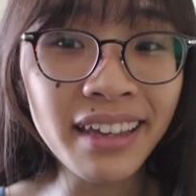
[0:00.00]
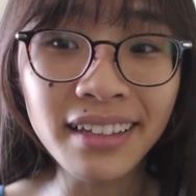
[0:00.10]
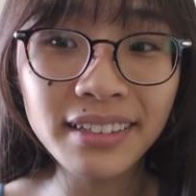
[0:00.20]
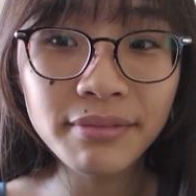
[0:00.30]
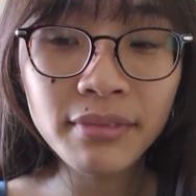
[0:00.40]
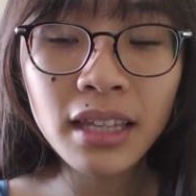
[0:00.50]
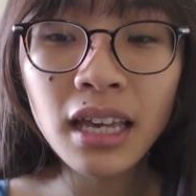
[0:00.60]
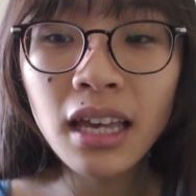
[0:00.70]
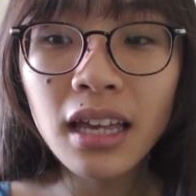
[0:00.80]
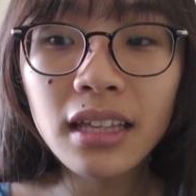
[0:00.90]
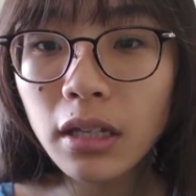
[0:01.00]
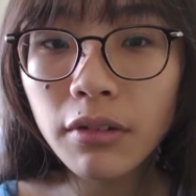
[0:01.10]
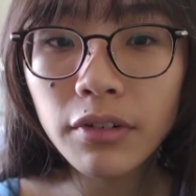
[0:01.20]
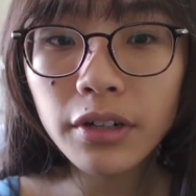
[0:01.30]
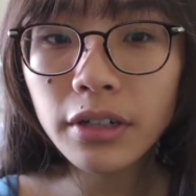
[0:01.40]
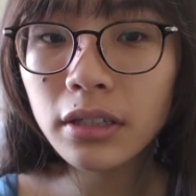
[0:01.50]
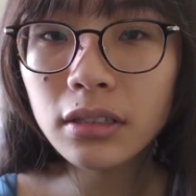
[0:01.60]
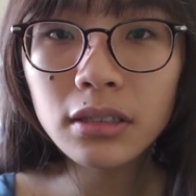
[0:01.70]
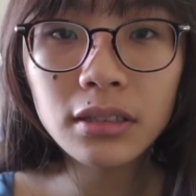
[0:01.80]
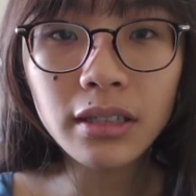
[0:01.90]
eight.
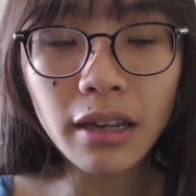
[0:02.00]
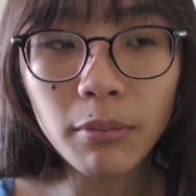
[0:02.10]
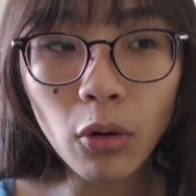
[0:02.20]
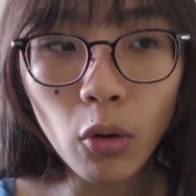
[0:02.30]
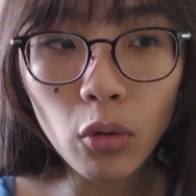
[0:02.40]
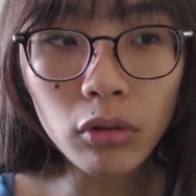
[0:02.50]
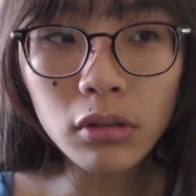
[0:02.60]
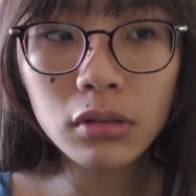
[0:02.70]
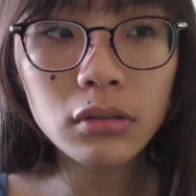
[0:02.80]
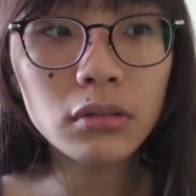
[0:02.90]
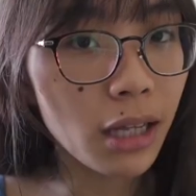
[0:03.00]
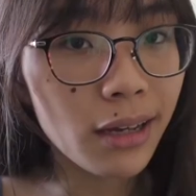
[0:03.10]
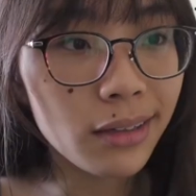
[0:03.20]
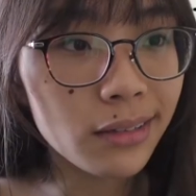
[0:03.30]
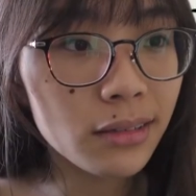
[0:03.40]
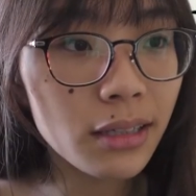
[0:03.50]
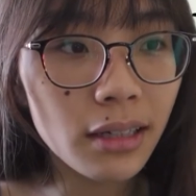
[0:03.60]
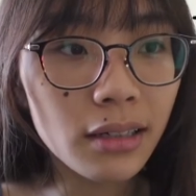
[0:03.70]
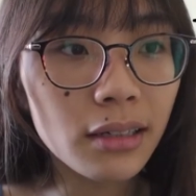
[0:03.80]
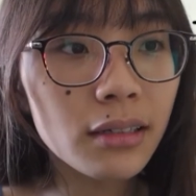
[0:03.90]
Delivery same old nine,
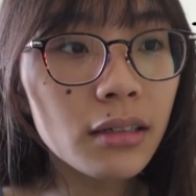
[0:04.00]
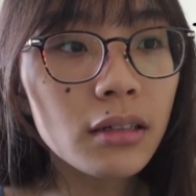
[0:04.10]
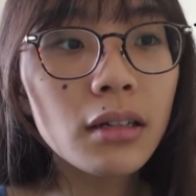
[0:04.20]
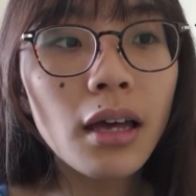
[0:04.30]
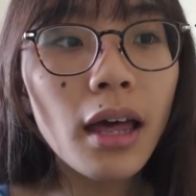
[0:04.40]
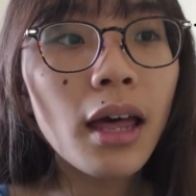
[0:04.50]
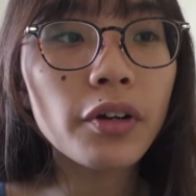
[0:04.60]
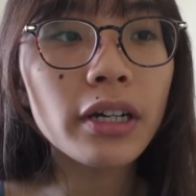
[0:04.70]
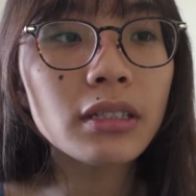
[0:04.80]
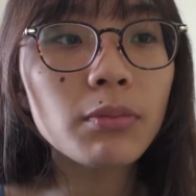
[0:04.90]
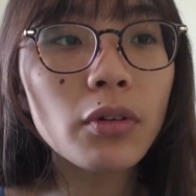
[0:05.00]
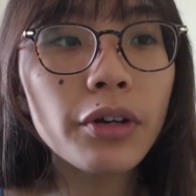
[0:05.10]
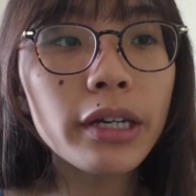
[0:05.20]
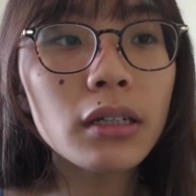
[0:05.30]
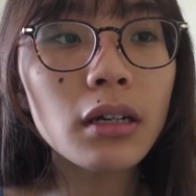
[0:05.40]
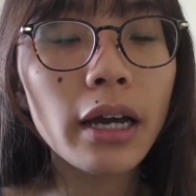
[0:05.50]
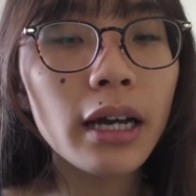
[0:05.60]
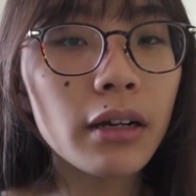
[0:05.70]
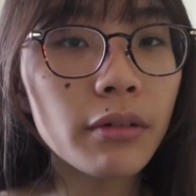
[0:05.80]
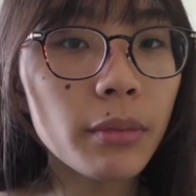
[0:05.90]
ten. Price point,
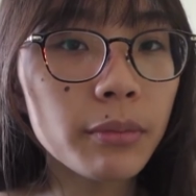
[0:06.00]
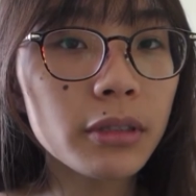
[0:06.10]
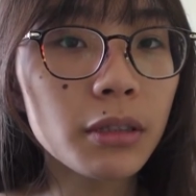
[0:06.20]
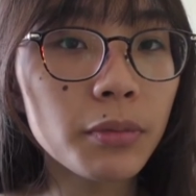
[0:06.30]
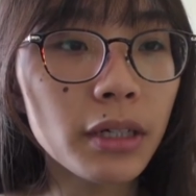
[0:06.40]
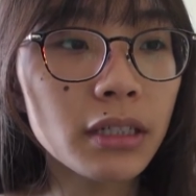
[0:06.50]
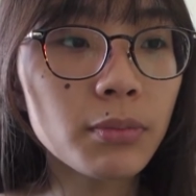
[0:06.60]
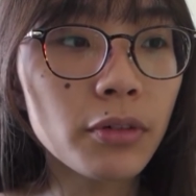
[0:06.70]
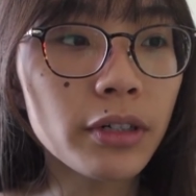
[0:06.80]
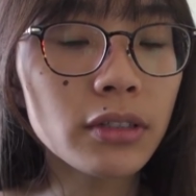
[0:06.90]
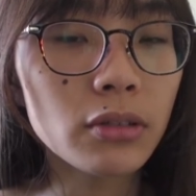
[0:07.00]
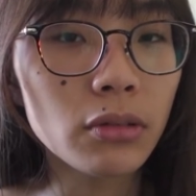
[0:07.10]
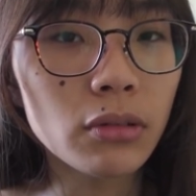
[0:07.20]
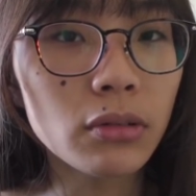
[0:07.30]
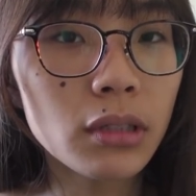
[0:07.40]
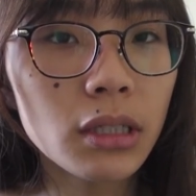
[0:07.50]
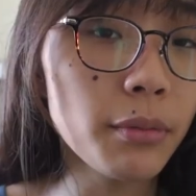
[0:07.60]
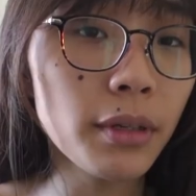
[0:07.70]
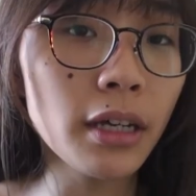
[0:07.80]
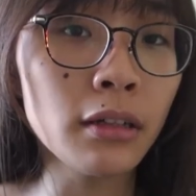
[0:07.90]
I can't remember the price point, so
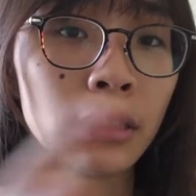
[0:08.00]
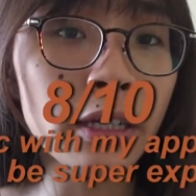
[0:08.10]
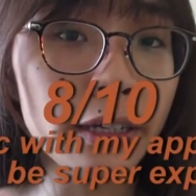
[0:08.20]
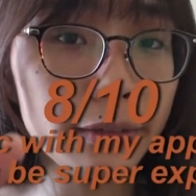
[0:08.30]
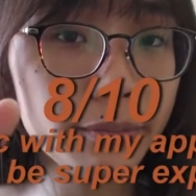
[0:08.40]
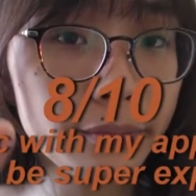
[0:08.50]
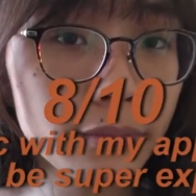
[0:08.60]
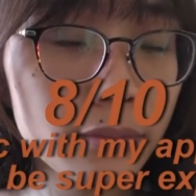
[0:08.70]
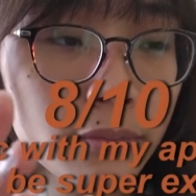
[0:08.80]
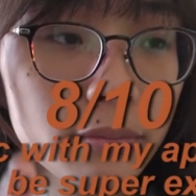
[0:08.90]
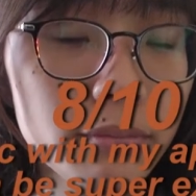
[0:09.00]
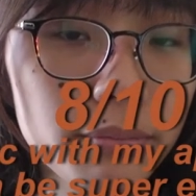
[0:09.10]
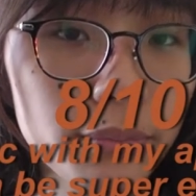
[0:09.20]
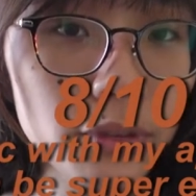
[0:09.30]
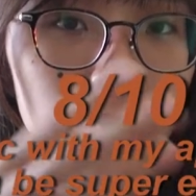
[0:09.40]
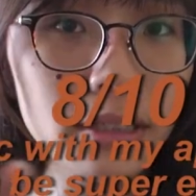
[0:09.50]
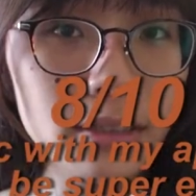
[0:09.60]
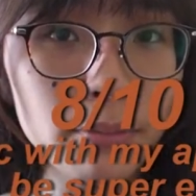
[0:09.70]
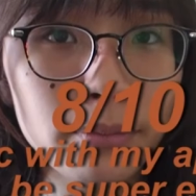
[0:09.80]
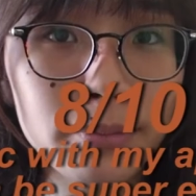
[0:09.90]
maybe I'll like put
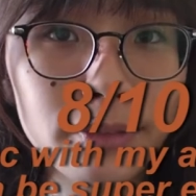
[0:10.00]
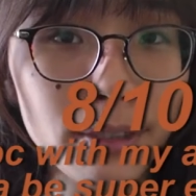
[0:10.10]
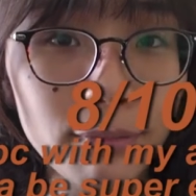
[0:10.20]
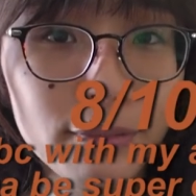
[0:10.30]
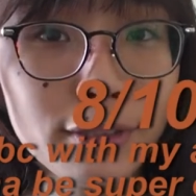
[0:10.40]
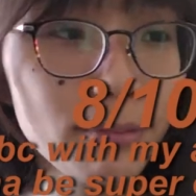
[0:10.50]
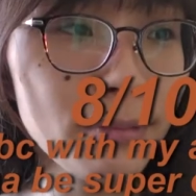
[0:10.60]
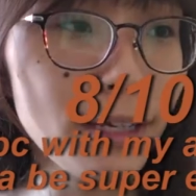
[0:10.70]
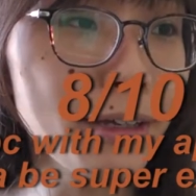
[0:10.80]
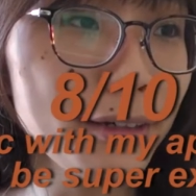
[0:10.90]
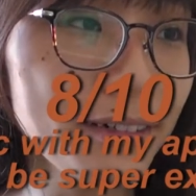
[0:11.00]
in some, some something